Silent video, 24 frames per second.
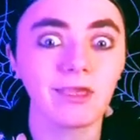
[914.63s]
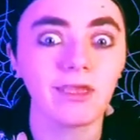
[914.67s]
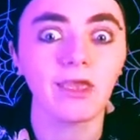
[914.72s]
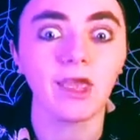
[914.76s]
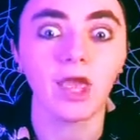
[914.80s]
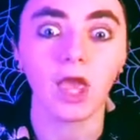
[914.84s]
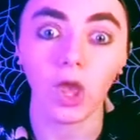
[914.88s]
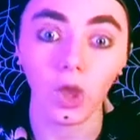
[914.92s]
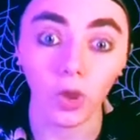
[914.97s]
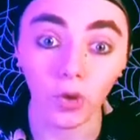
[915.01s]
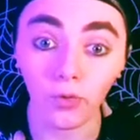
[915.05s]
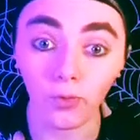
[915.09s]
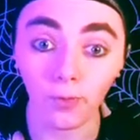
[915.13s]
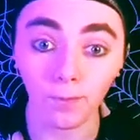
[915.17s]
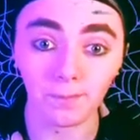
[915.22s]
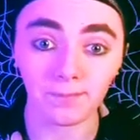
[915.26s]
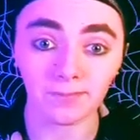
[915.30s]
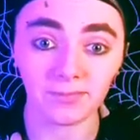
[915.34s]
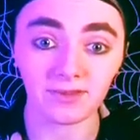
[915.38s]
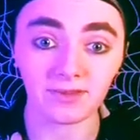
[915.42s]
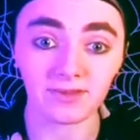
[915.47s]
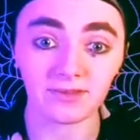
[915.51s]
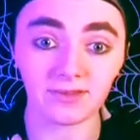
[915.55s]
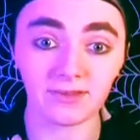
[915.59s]

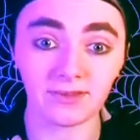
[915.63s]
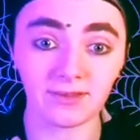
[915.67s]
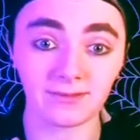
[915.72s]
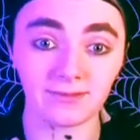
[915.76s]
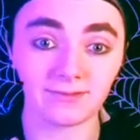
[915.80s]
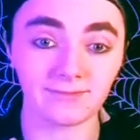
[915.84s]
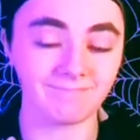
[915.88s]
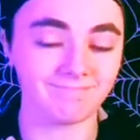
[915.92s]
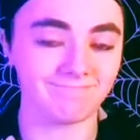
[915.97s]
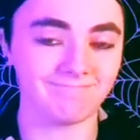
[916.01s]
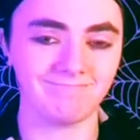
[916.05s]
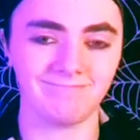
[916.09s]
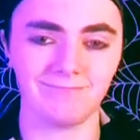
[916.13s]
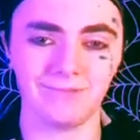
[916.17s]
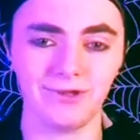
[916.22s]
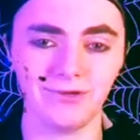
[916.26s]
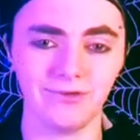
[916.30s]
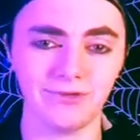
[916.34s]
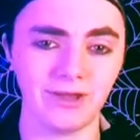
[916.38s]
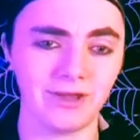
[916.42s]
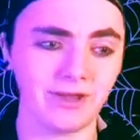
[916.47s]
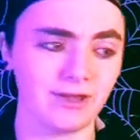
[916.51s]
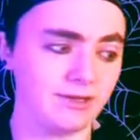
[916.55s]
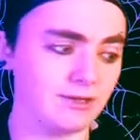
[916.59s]
Oops. Who
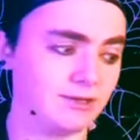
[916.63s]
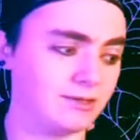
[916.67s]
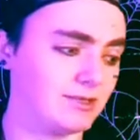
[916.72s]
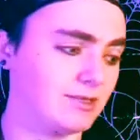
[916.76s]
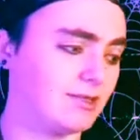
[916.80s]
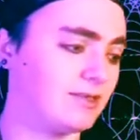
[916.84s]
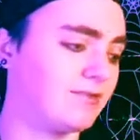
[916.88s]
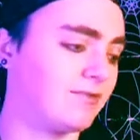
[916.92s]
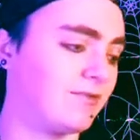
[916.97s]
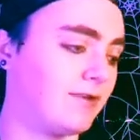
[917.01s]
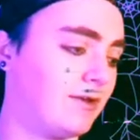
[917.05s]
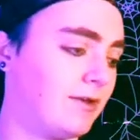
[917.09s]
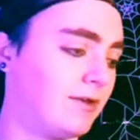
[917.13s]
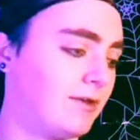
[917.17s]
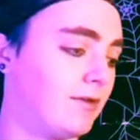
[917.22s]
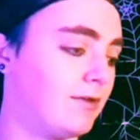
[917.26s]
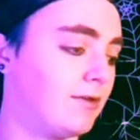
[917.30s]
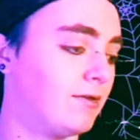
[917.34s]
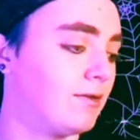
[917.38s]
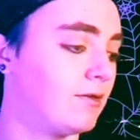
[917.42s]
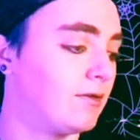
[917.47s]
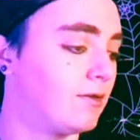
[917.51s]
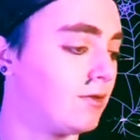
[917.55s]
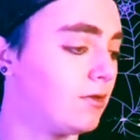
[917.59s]
cares? It's fine.
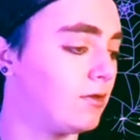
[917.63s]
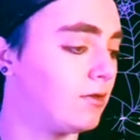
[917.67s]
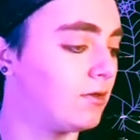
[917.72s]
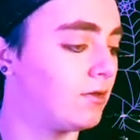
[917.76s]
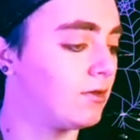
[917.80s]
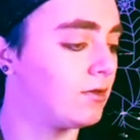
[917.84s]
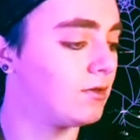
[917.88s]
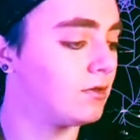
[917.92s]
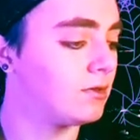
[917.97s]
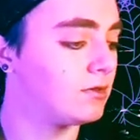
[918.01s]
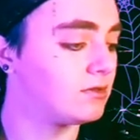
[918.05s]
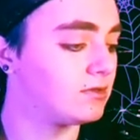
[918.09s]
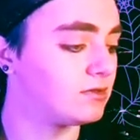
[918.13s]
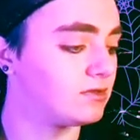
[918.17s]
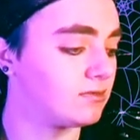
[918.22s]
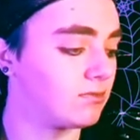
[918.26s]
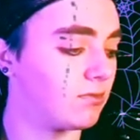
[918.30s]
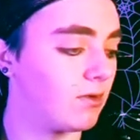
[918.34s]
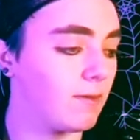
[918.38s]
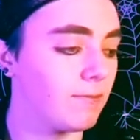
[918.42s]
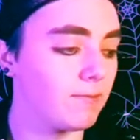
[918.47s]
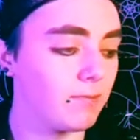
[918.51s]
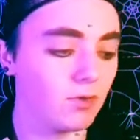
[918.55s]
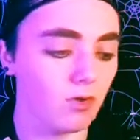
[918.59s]
Just
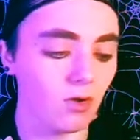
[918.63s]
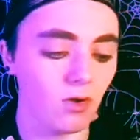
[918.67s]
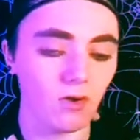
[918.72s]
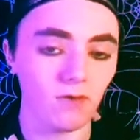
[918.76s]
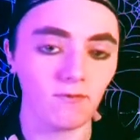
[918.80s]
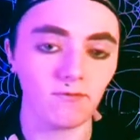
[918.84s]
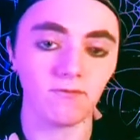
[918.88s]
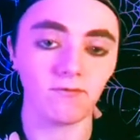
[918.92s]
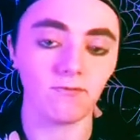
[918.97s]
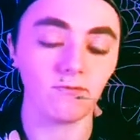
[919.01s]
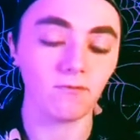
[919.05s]
wipe it off.